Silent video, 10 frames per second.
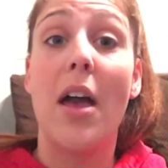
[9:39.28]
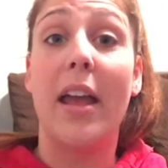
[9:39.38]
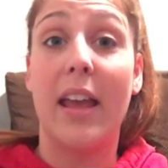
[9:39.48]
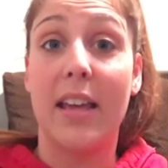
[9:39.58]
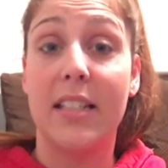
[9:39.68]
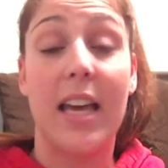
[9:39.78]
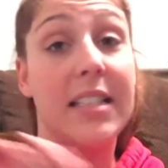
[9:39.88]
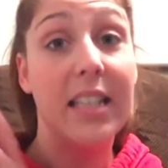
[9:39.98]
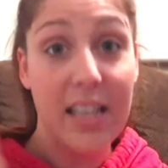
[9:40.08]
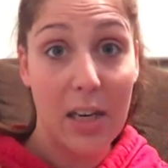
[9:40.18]
And I
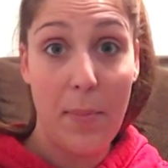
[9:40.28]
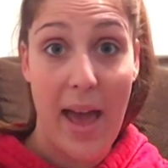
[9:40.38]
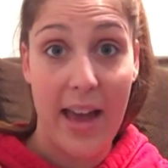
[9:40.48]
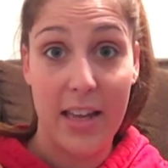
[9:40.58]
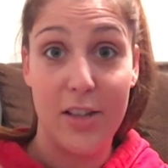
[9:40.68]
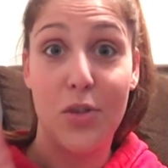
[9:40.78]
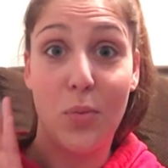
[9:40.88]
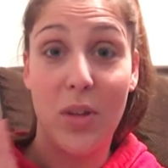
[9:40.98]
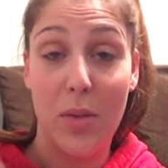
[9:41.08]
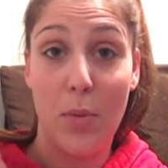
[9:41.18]
did get a package
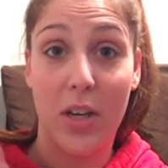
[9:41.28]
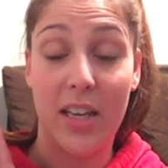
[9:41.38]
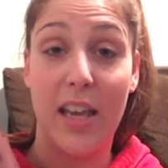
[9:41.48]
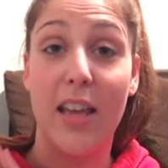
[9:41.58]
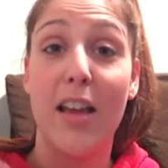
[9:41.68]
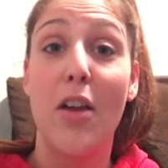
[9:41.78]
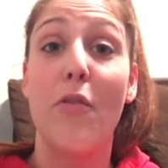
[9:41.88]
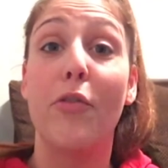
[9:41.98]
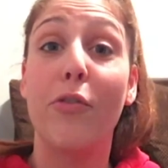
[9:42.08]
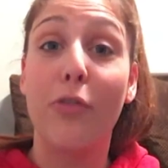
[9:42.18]
with the book in it
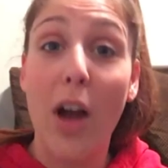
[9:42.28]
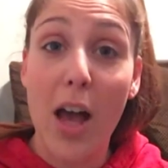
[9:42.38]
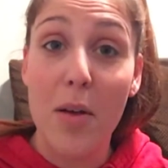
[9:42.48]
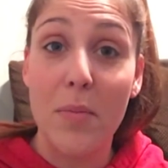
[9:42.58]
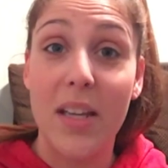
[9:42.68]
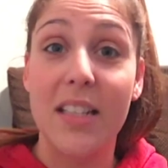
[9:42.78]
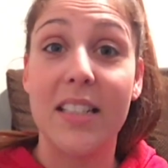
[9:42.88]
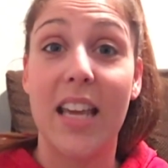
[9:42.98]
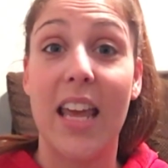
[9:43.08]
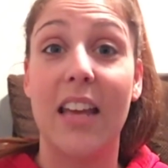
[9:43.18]
from
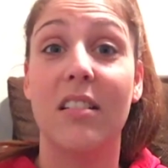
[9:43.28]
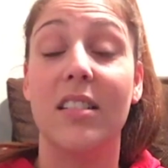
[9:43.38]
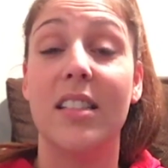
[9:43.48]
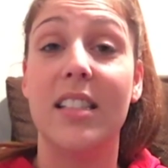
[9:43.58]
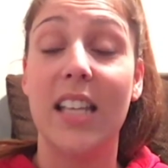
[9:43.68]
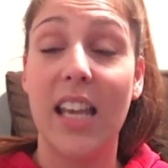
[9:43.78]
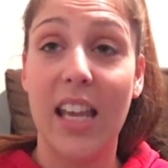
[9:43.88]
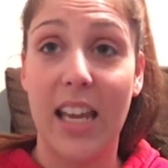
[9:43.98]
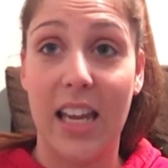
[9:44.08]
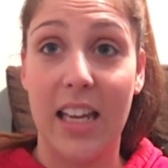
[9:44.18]
Entangled
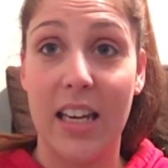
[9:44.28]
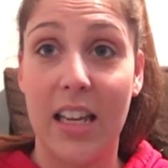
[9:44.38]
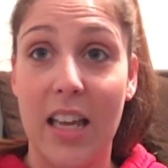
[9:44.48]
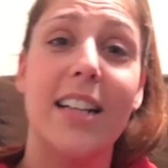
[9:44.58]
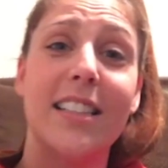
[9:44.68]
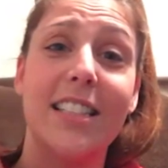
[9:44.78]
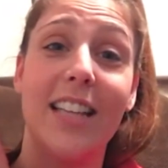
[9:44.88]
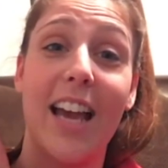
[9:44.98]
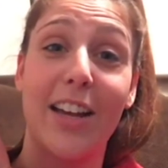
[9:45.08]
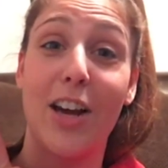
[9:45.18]
Teen.
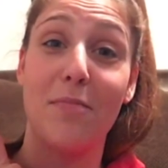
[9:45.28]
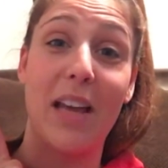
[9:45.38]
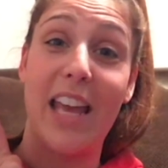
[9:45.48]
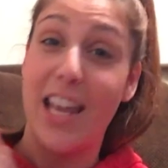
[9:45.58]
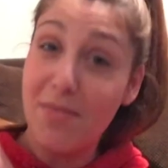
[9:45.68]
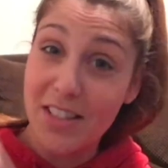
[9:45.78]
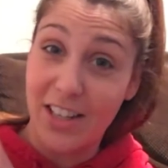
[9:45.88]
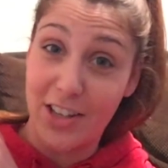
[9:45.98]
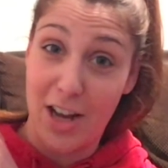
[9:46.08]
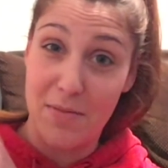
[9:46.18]
Today I got my
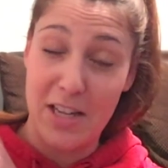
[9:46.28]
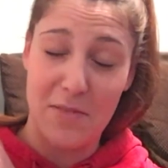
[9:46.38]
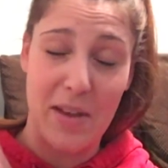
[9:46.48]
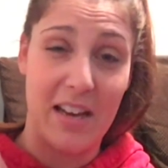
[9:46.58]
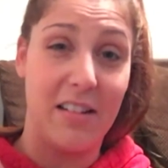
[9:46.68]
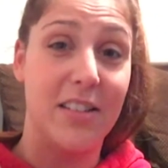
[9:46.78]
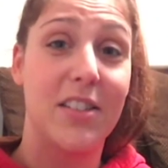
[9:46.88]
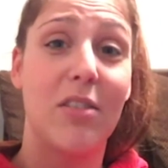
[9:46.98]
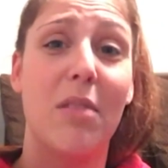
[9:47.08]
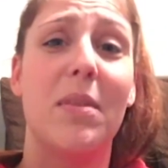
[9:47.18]
Amazon copy in the mail,
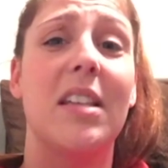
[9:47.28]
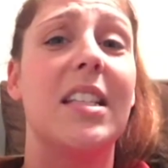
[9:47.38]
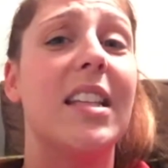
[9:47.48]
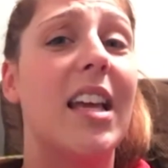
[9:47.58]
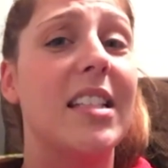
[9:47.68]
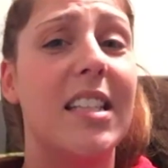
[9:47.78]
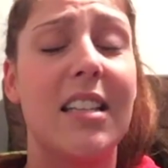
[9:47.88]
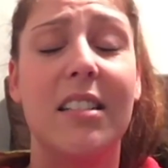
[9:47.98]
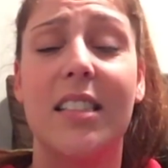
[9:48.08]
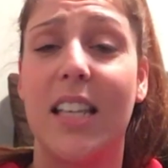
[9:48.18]
so I'm guessing that
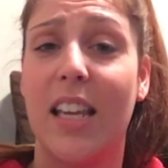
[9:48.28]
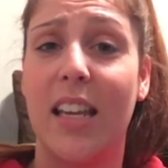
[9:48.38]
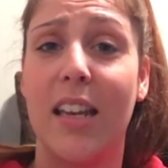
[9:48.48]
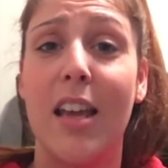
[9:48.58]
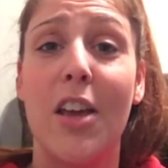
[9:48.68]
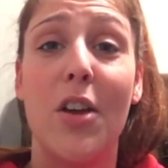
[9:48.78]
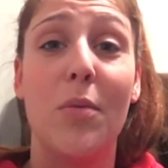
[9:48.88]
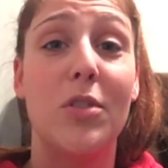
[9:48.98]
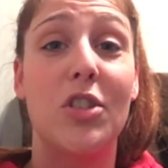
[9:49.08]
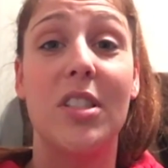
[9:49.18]
Entangled Teen
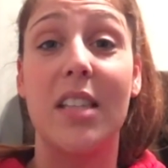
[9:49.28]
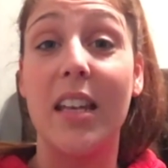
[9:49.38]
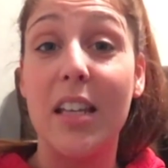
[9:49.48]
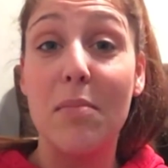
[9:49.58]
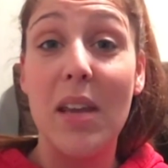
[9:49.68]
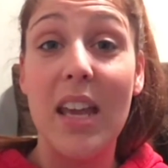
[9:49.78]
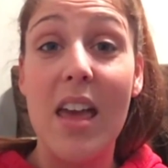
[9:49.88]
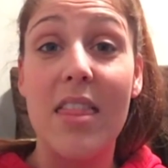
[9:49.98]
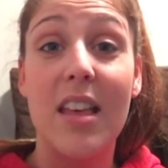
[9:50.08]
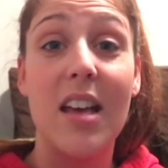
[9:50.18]
was just sending me
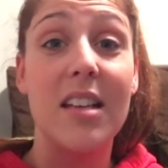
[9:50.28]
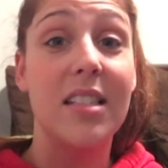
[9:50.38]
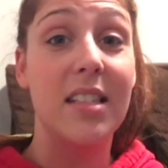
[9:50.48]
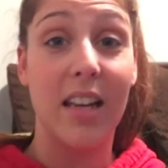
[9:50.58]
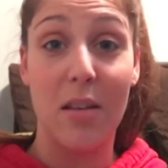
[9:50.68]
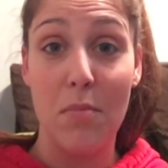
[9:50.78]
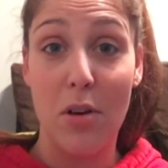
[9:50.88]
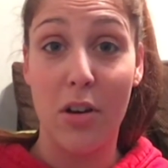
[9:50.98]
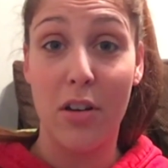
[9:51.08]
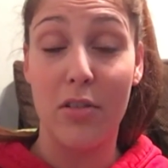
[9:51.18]
the second
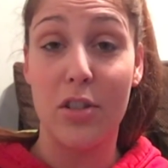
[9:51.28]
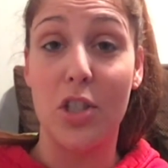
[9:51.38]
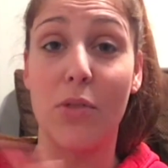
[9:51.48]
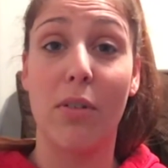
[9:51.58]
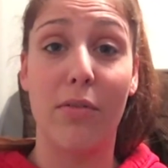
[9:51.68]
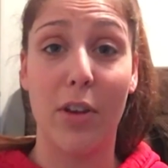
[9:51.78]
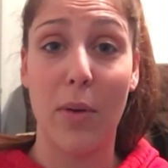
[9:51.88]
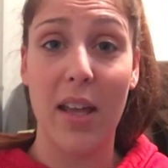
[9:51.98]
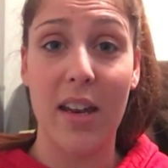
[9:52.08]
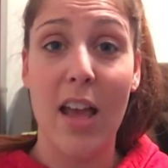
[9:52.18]
book to review
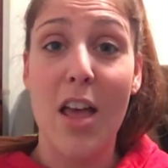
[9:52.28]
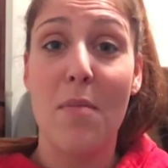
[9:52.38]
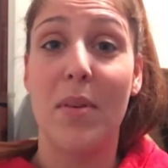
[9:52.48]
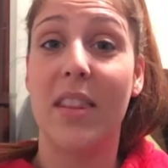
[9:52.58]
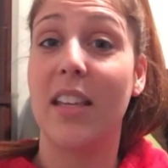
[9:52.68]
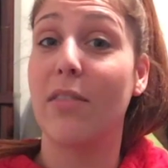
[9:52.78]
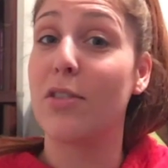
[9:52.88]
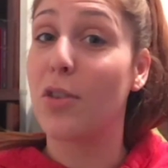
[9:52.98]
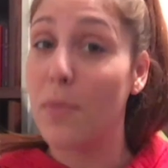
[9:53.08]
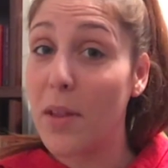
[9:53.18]
it, but they never
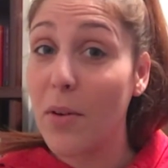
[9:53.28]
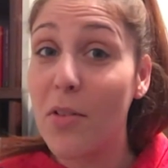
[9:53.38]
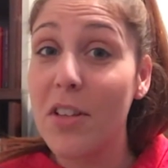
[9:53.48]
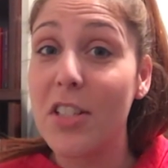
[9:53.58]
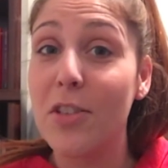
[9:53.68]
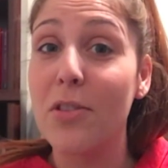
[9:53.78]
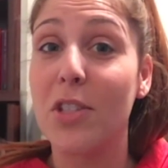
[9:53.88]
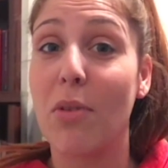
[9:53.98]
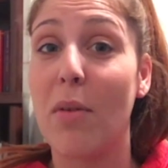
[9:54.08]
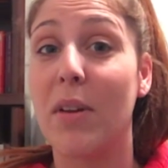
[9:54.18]
told me they were going to,
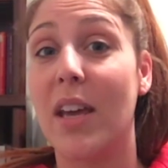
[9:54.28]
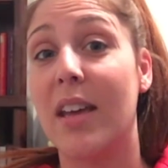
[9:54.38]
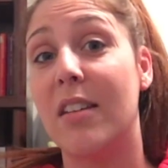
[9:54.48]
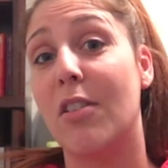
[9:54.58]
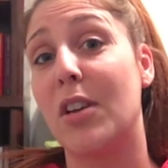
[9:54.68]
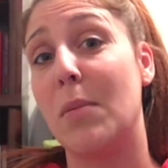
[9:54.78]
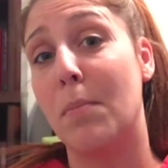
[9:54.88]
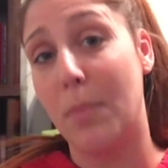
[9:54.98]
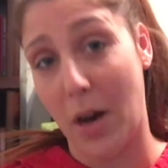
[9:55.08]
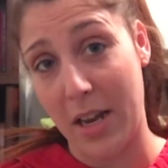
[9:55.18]
so I went ahead and already
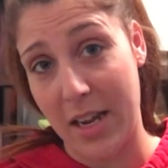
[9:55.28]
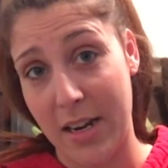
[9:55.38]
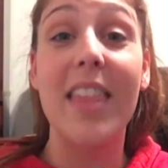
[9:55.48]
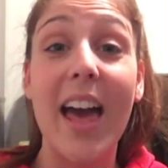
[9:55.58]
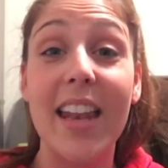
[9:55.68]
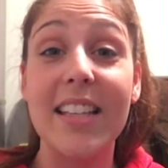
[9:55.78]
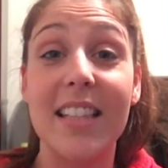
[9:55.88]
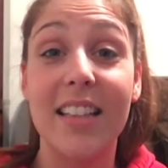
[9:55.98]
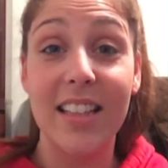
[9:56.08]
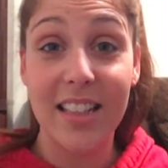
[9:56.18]
bought it. That is
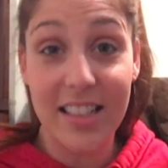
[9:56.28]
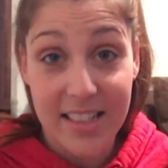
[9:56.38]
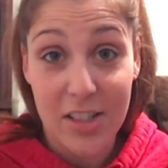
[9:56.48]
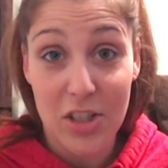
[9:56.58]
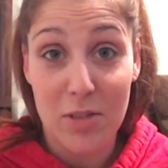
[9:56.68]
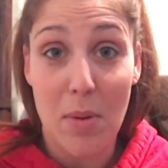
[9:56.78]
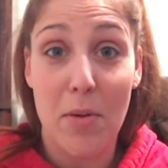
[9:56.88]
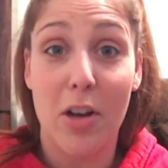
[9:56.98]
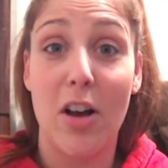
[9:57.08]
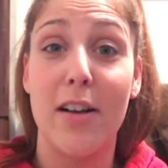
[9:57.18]
the little addition to my
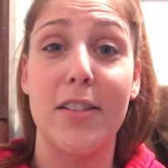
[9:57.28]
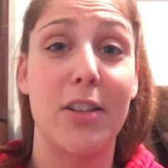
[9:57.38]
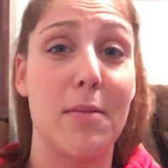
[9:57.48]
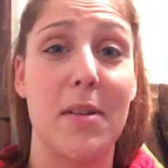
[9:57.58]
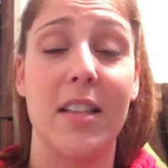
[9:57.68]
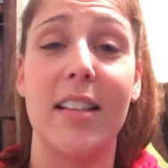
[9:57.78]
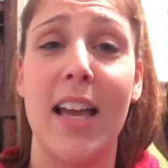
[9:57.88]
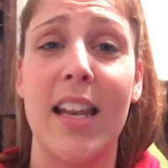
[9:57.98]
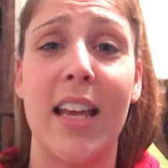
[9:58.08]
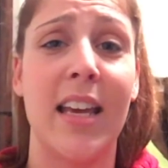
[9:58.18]
book haul. Sorry about the
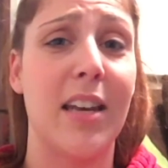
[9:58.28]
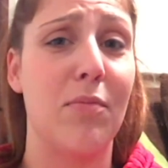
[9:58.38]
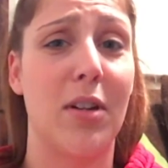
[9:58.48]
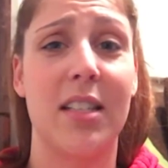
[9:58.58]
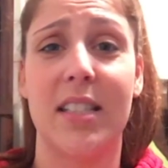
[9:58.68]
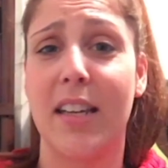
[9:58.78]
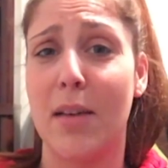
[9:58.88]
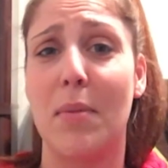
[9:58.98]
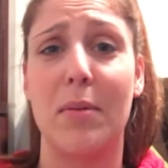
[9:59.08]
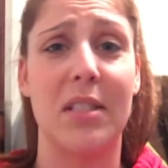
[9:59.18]
lighting. I didn't want to set
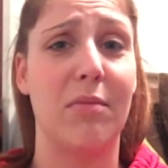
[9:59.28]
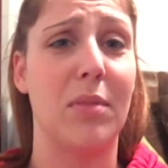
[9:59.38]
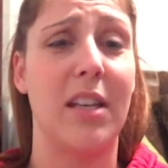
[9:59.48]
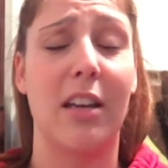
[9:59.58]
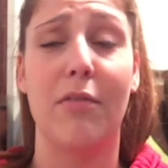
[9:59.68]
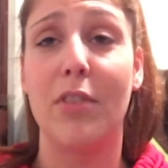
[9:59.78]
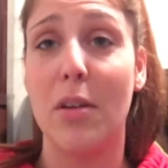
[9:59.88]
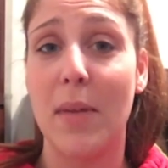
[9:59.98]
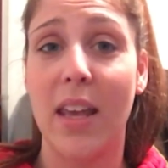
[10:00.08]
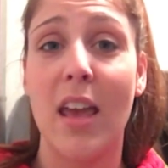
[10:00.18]
up. I wasn't even planning on
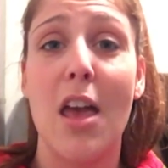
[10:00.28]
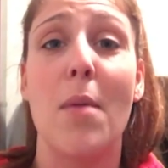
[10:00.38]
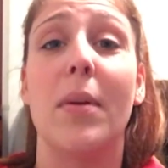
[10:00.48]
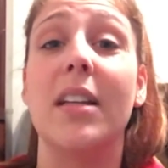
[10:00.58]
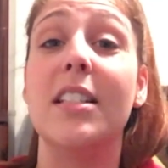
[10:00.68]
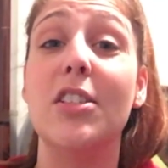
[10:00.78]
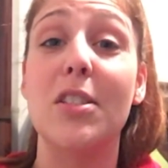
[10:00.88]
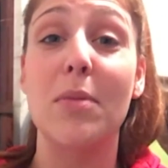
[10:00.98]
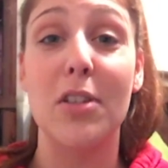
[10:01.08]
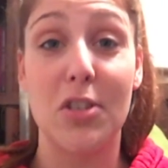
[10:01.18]
filming, but I did
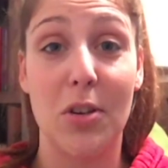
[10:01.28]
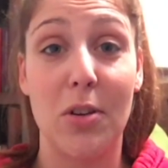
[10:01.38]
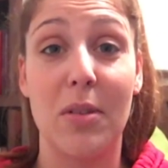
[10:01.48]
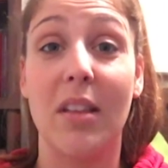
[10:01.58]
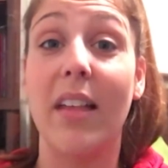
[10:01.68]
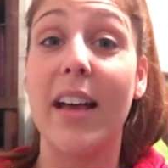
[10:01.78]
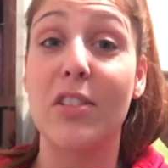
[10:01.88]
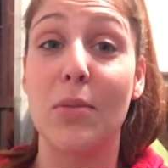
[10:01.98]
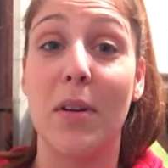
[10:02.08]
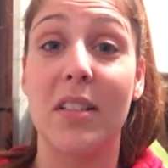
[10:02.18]
just want to show you the
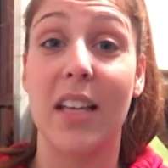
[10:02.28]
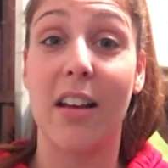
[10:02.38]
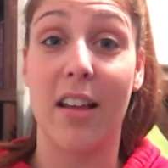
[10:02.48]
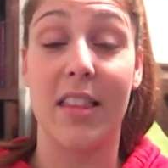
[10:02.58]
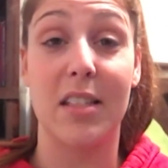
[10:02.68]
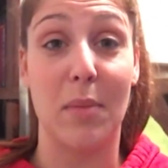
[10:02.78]
last 2 books I got this